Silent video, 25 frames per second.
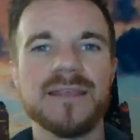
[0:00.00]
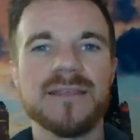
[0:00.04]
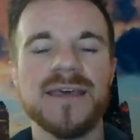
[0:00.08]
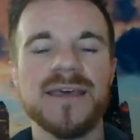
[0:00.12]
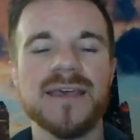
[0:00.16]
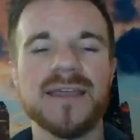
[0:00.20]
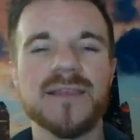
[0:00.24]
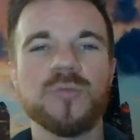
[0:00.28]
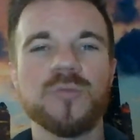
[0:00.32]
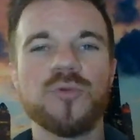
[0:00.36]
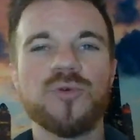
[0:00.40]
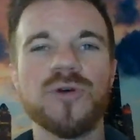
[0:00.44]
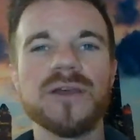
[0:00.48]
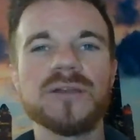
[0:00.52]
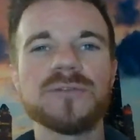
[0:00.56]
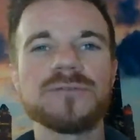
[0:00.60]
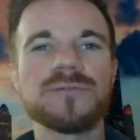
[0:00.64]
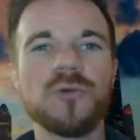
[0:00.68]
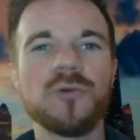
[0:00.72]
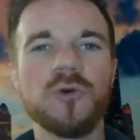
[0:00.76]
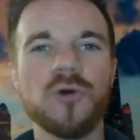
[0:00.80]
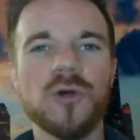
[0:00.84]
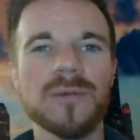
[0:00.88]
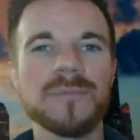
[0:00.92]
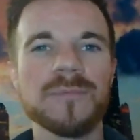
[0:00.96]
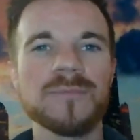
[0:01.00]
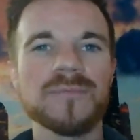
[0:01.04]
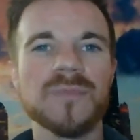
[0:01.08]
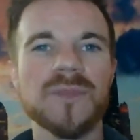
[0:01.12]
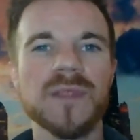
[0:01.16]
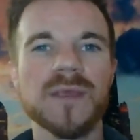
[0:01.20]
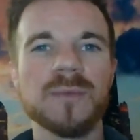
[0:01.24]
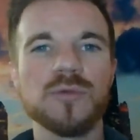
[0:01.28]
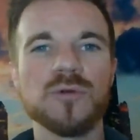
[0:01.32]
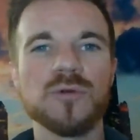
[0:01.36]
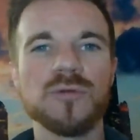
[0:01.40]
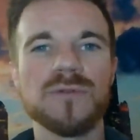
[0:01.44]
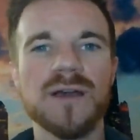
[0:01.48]
That's point 4.
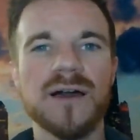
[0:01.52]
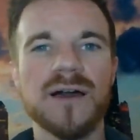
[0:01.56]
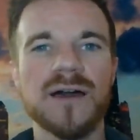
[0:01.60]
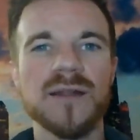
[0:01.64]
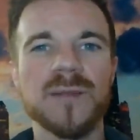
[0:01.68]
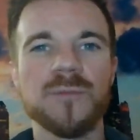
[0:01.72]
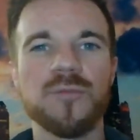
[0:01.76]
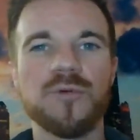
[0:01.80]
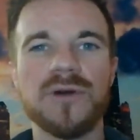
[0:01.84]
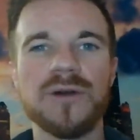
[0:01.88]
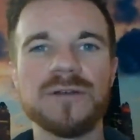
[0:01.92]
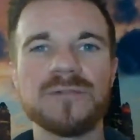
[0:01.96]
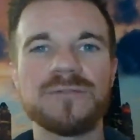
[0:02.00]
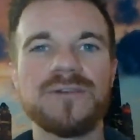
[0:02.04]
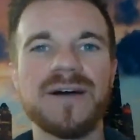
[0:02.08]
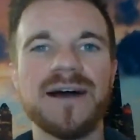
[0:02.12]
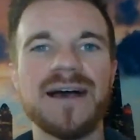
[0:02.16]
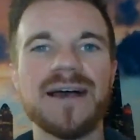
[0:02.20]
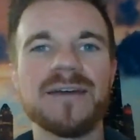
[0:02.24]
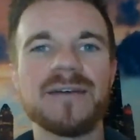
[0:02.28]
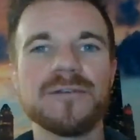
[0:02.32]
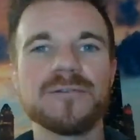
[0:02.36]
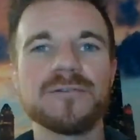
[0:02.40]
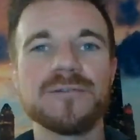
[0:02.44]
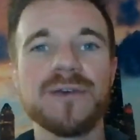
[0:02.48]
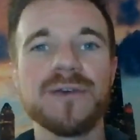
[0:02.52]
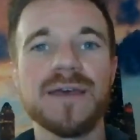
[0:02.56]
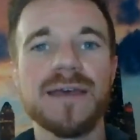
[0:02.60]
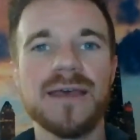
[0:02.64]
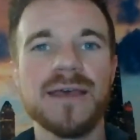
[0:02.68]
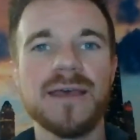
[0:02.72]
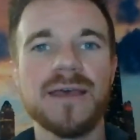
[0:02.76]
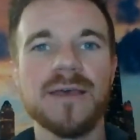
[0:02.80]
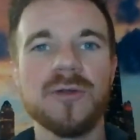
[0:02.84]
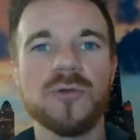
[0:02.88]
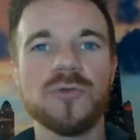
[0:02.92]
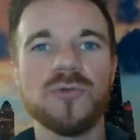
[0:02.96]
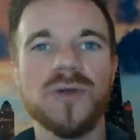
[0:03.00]
Moving on to point 5
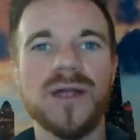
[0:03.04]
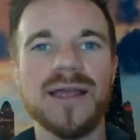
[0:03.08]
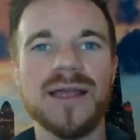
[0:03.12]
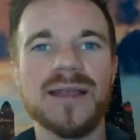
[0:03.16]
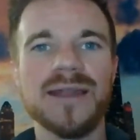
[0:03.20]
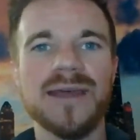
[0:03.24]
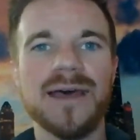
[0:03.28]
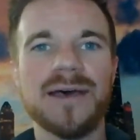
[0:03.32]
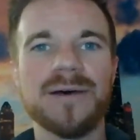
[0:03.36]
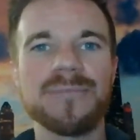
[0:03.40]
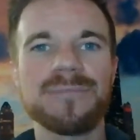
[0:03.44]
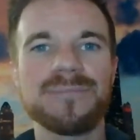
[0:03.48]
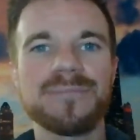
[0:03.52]
right now.